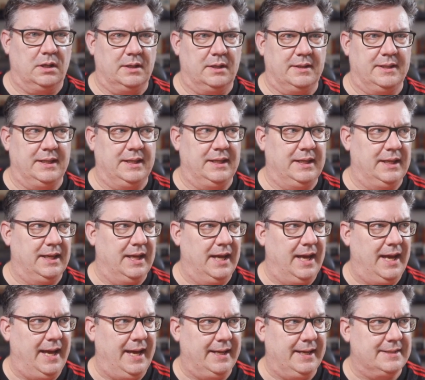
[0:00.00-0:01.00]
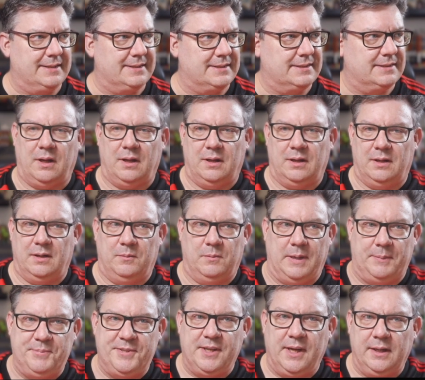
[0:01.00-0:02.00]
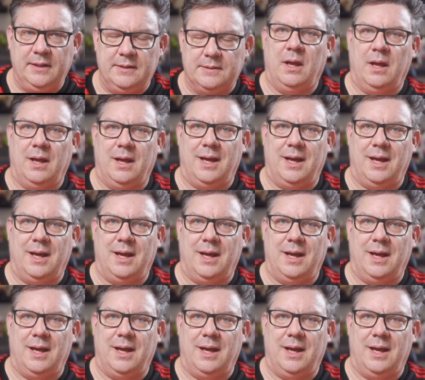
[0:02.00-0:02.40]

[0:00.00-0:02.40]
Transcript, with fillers: the HACS website,